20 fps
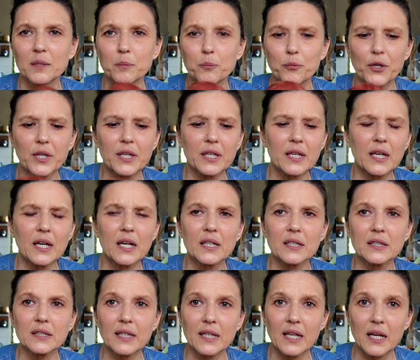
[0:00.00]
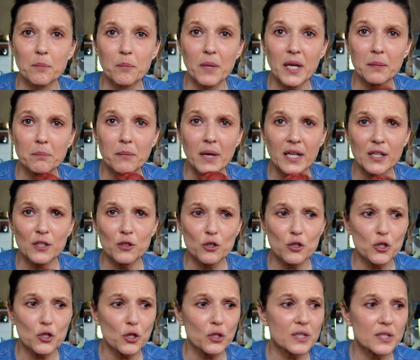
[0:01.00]
brick yarn that I made Mario
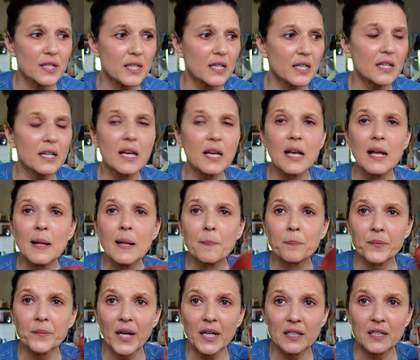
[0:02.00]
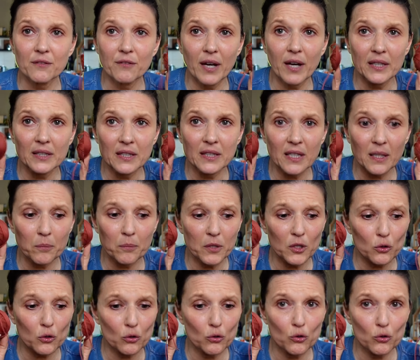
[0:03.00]
socks in, I divided them
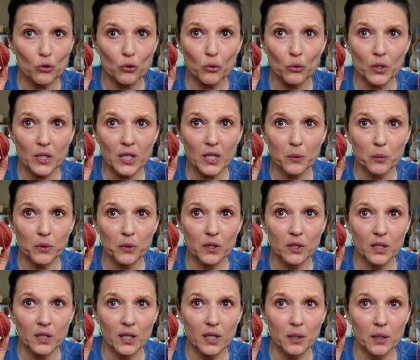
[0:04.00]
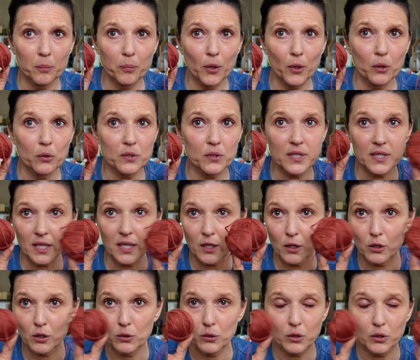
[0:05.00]
into two equal balls. They
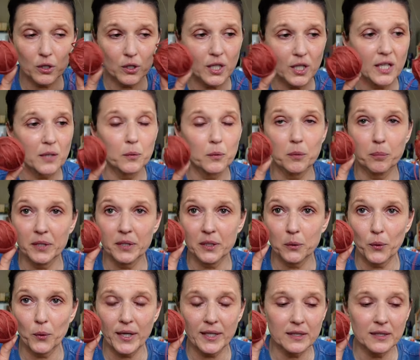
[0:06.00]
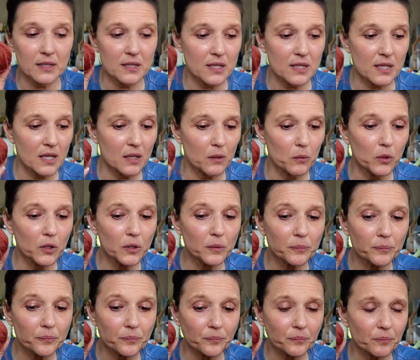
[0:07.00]
don't look equal, but the weight is
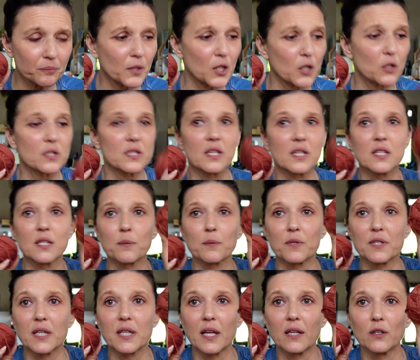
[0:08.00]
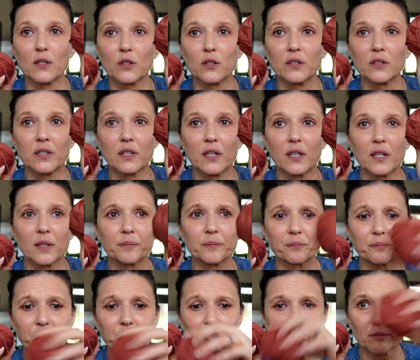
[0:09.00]
equal, because this was done on the
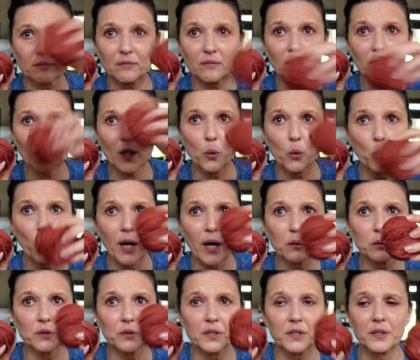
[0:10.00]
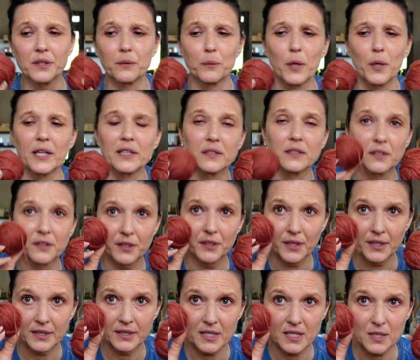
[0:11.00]
winder,
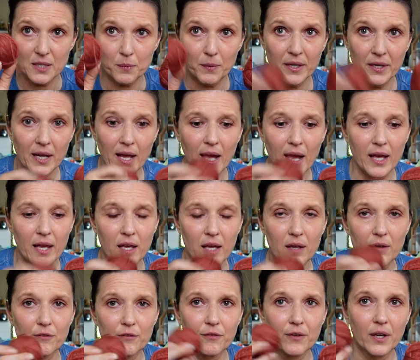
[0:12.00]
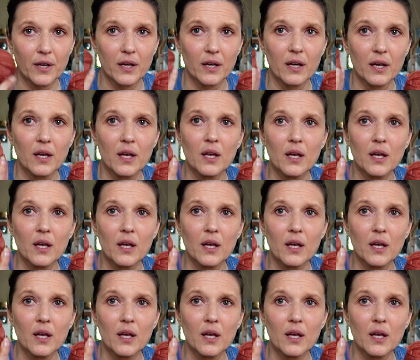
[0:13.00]
and this one I have